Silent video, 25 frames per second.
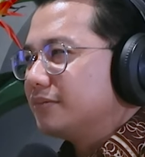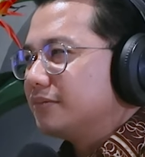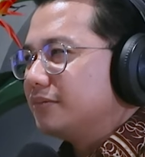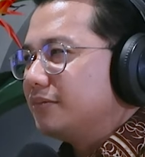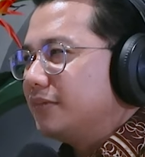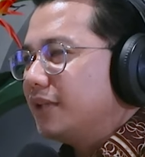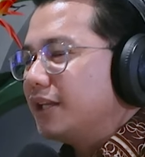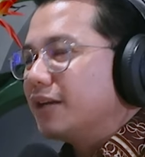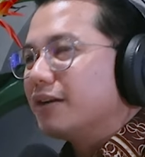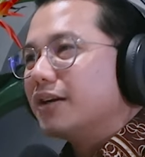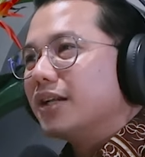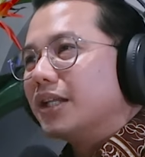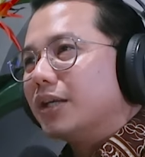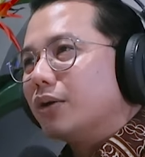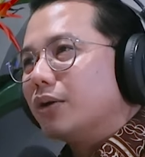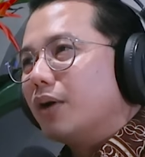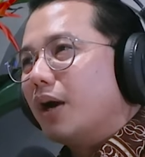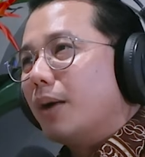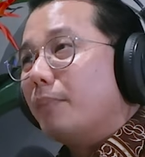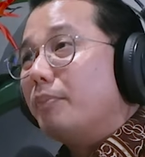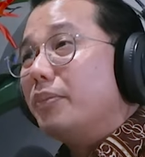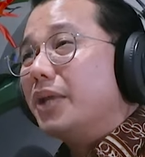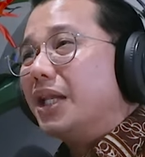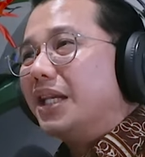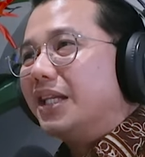nearly
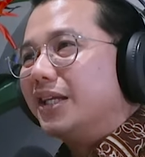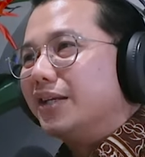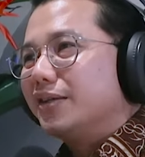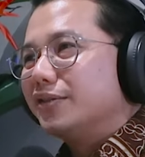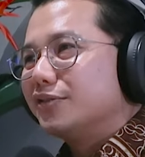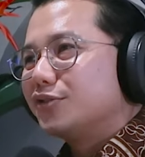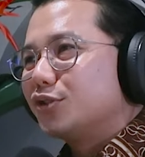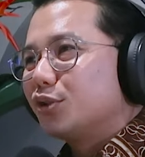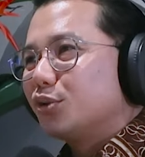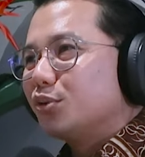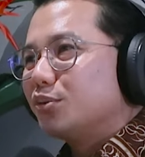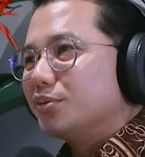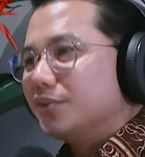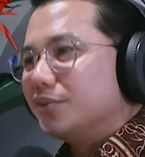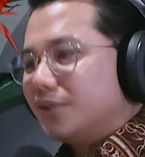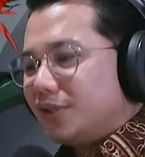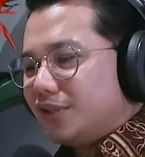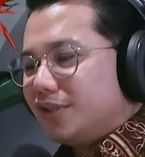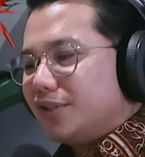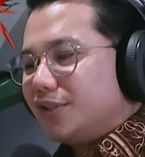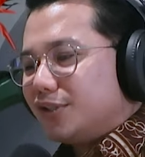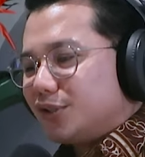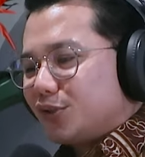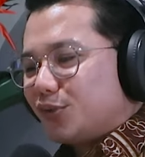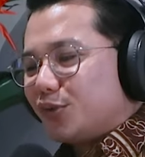$1 billion. So
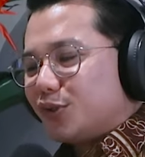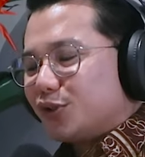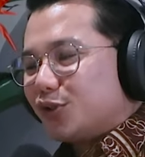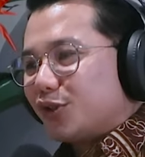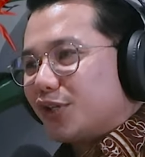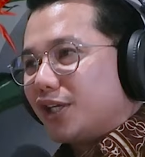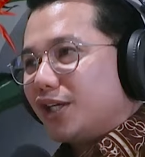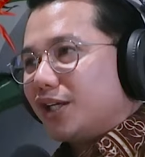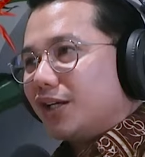we're talking